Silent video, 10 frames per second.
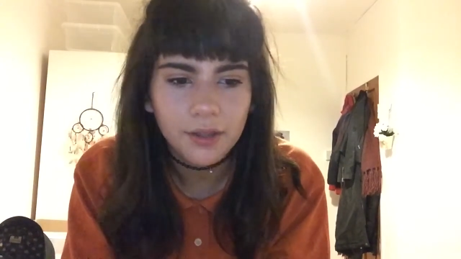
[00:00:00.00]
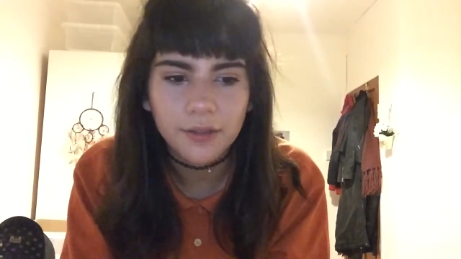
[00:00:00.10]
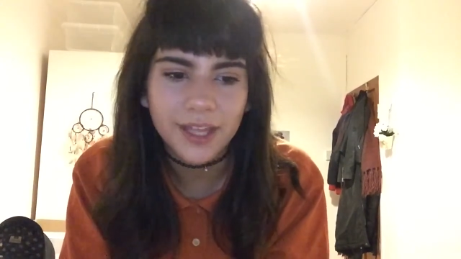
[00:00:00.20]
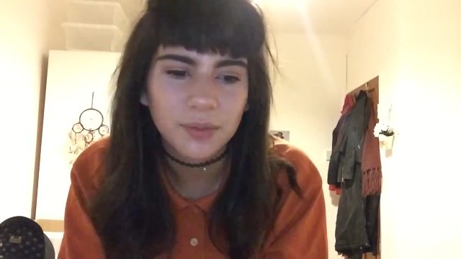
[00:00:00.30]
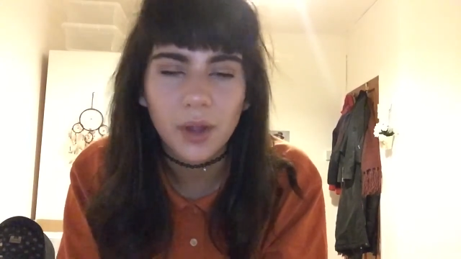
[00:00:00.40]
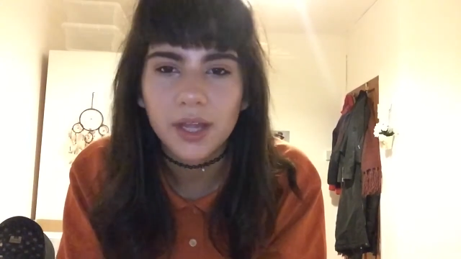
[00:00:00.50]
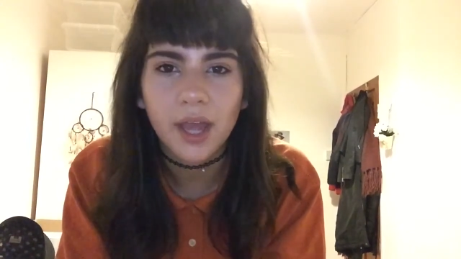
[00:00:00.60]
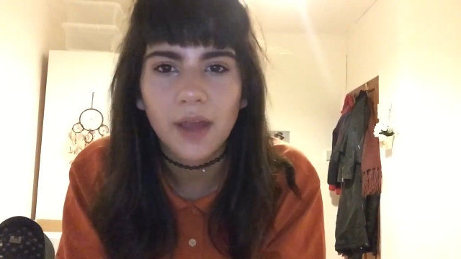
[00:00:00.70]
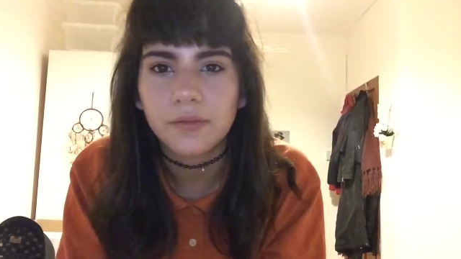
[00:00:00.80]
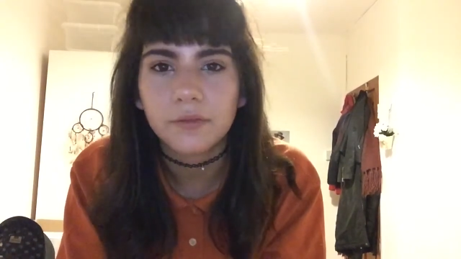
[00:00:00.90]
That's why I
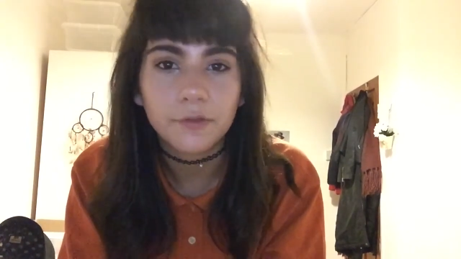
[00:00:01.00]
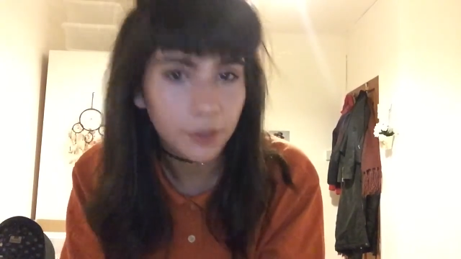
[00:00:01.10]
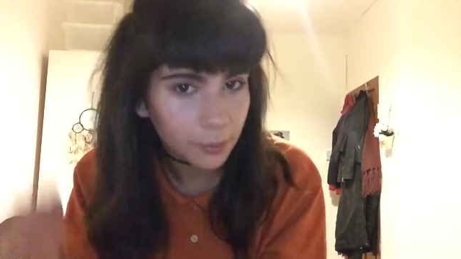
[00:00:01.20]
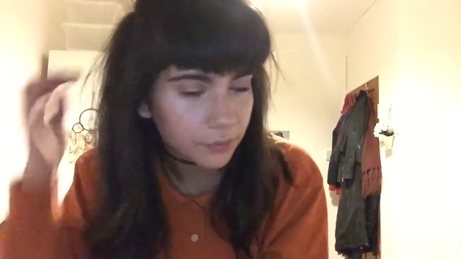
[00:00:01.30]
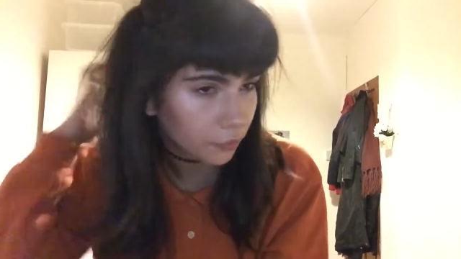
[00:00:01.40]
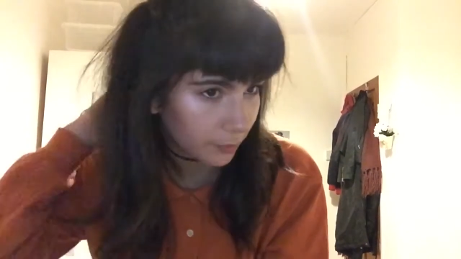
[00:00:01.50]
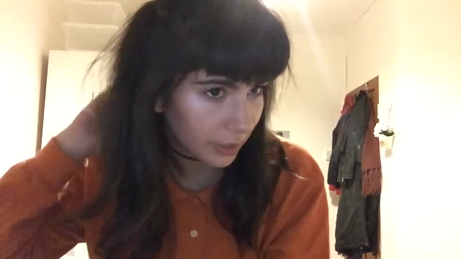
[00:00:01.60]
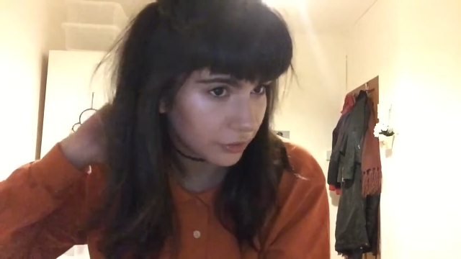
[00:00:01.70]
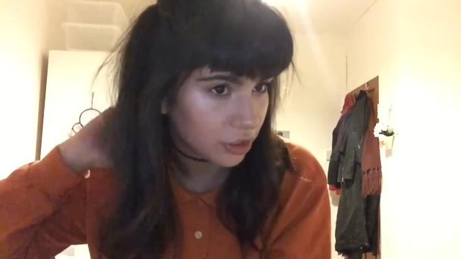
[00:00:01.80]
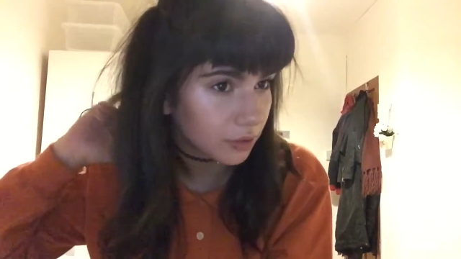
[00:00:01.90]
haven't filmed for
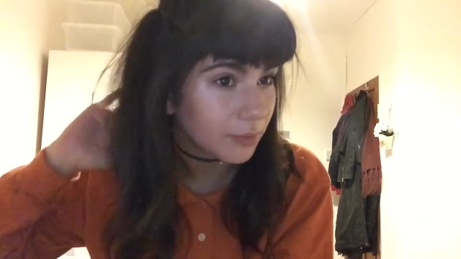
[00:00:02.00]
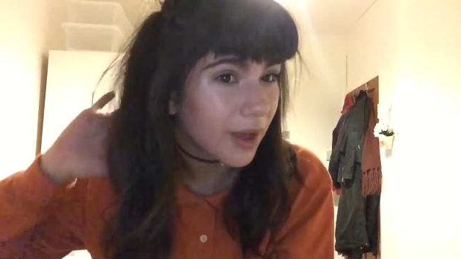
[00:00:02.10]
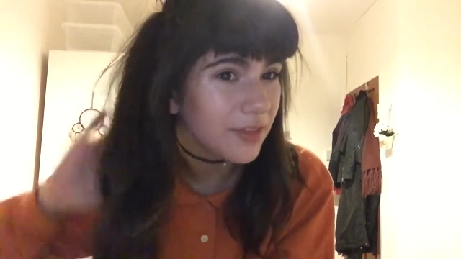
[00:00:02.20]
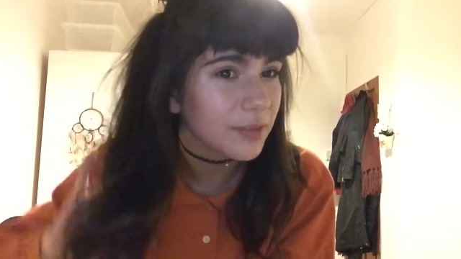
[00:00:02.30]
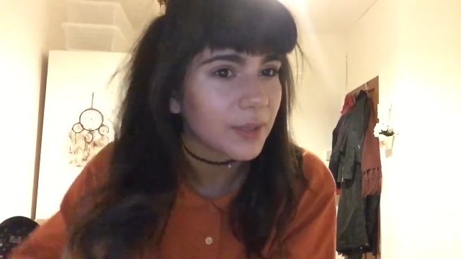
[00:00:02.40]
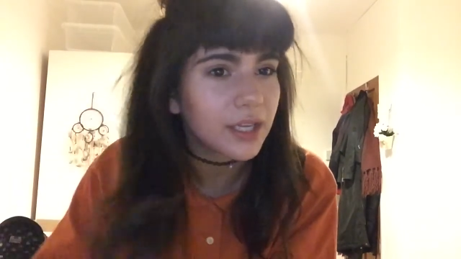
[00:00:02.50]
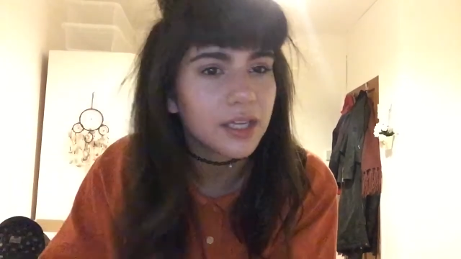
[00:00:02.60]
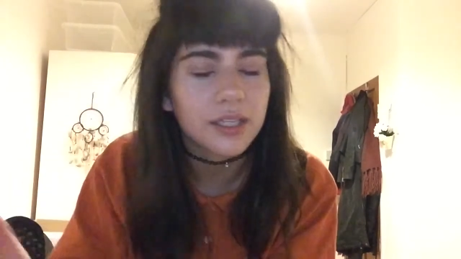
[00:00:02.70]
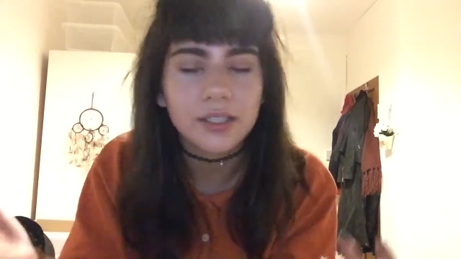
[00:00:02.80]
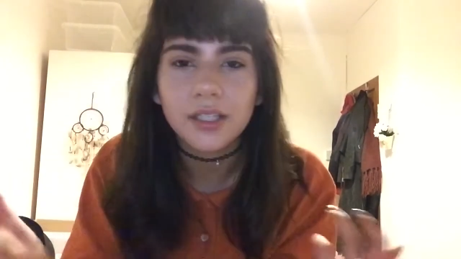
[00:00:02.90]
about 2 months,
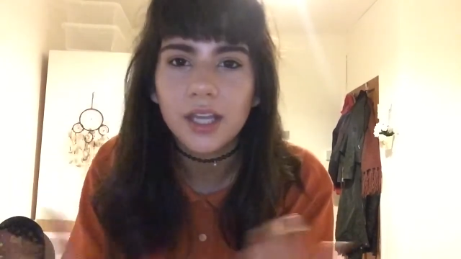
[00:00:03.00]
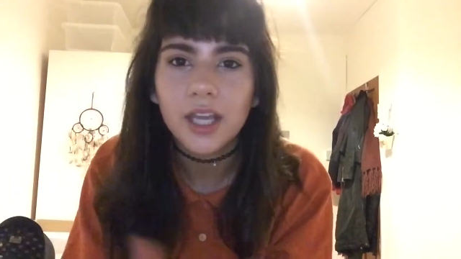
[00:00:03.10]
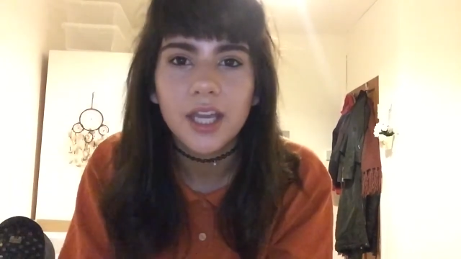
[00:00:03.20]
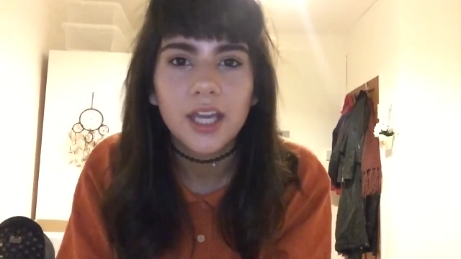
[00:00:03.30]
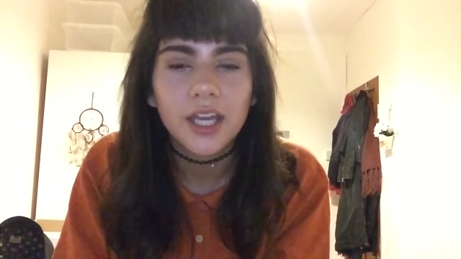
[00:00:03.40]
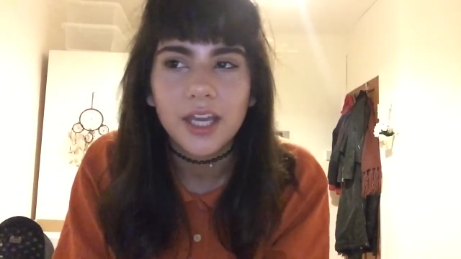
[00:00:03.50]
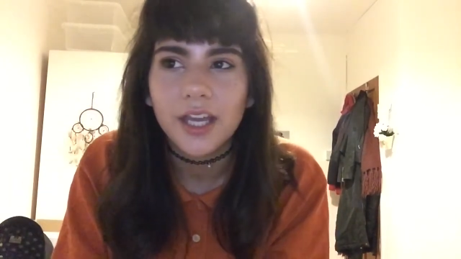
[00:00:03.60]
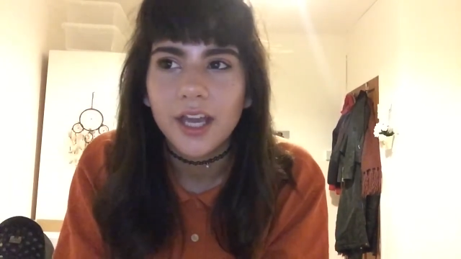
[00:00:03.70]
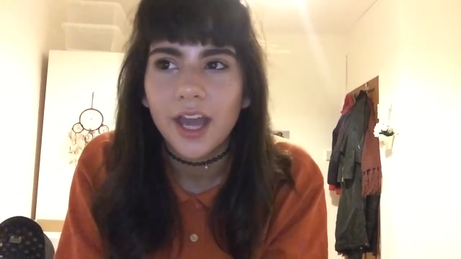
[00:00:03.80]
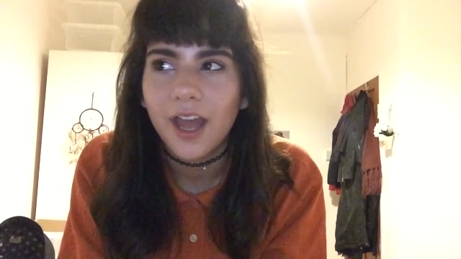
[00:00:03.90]
because
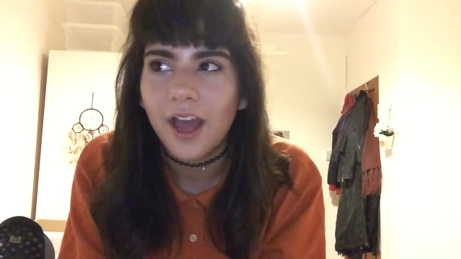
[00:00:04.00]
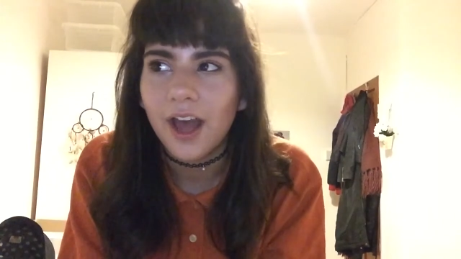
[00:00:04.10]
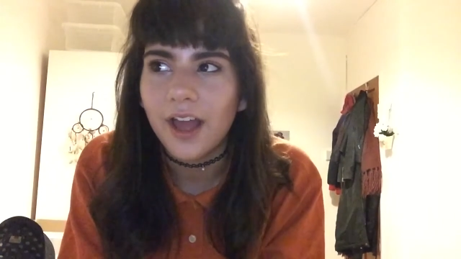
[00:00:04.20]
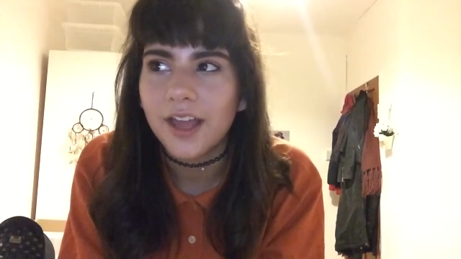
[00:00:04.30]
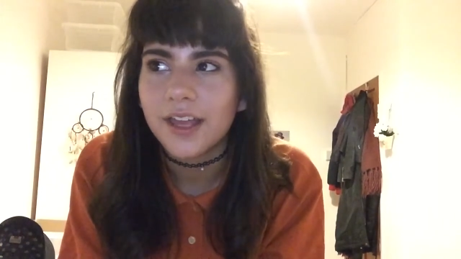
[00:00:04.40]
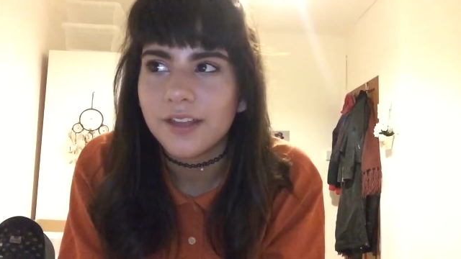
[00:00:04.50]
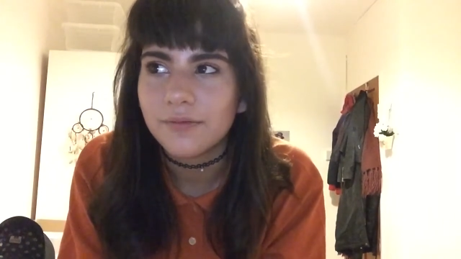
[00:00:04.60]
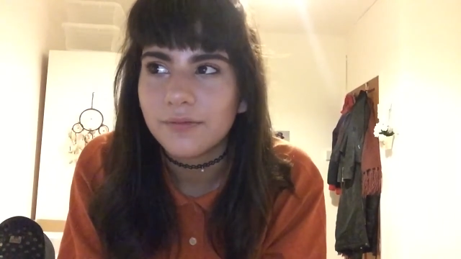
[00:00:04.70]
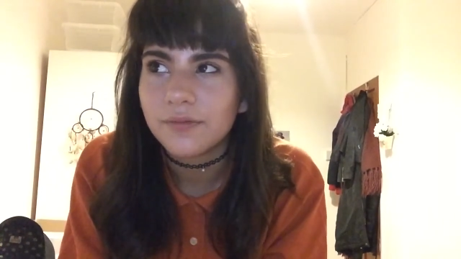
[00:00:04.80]
I